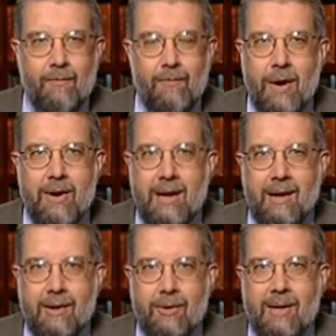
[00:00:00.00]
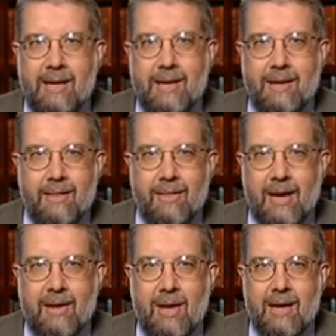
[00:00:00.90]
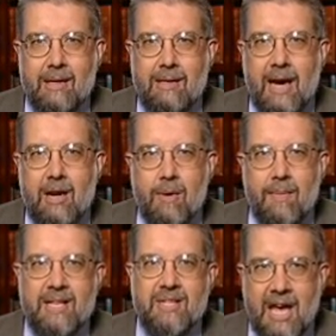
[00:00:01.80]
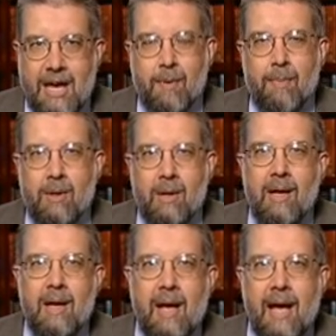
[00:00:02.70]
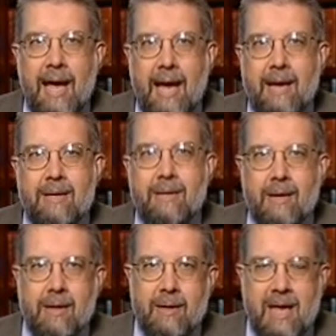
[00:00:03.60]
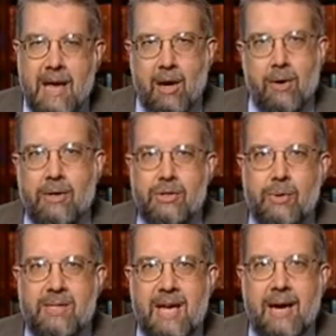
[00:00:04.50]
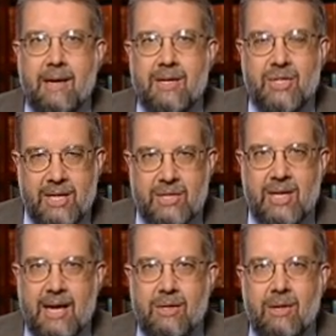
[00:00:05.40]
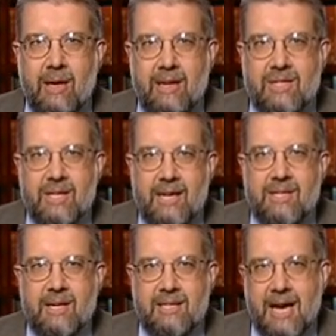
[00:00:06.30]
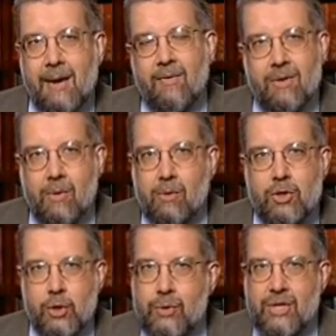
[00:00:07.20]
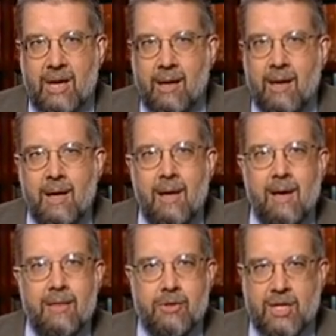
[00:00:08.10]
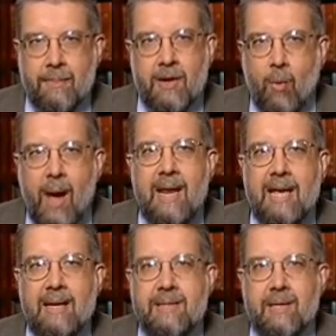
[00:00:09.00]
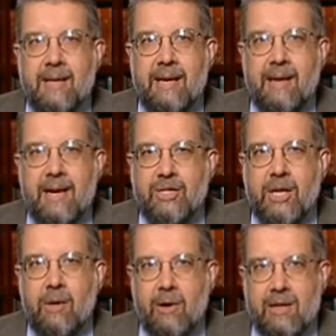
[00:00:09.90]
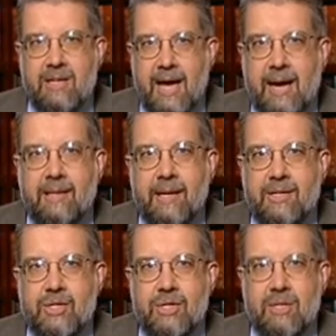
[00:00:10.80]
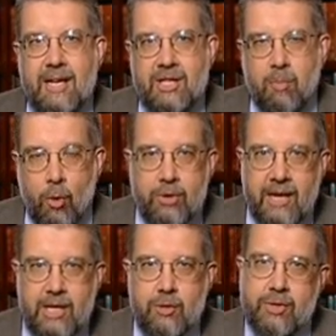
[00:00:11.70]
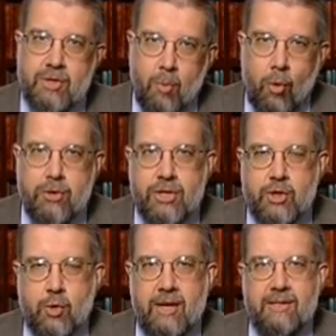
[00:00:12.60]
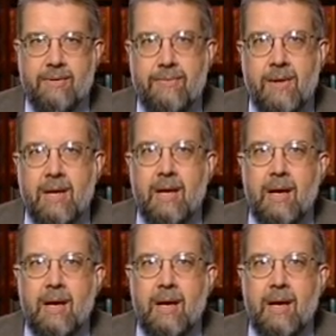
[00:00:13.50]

very clearly think that al-Qaeda remains capable and eager to attack us inside the United States at a time of their own choosing. They're simply waiting until they can execute an attack that's more dangerous, more destructive,